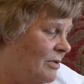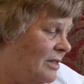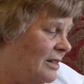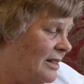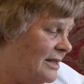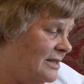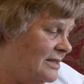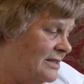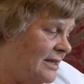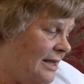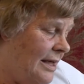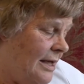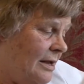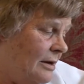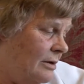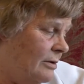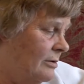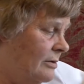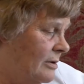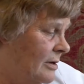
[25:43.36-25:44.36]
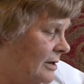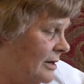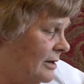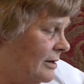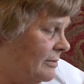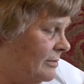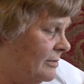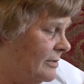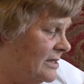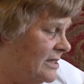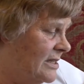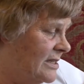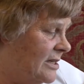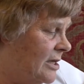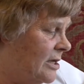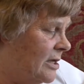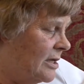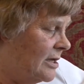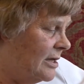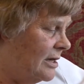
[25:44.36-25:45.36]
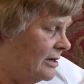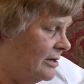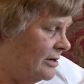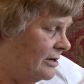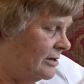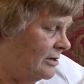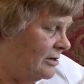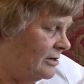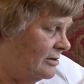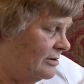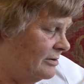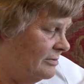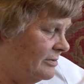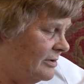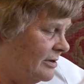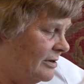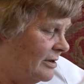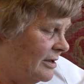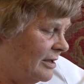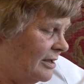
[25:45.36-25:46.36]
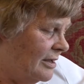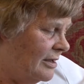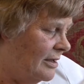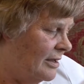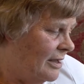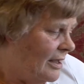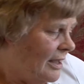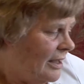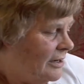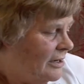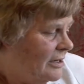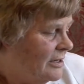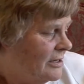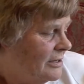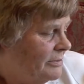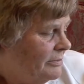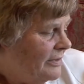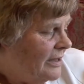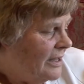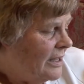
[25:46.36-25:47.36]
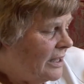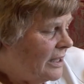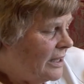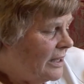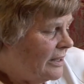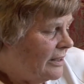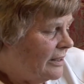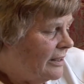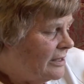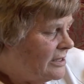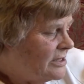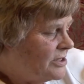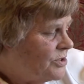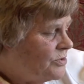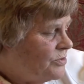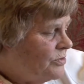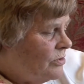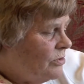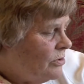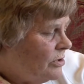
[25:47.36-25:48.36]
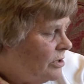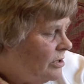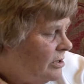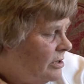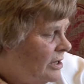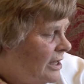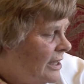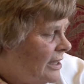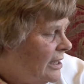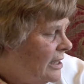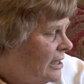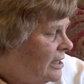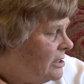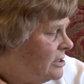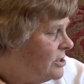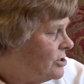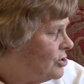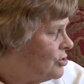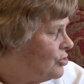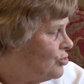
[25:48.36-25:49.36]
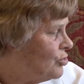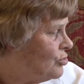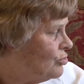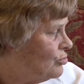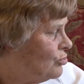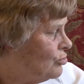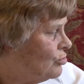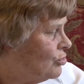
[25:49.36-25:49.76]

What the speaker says: Well, that's again Mrs. Kirkland and me. This one is...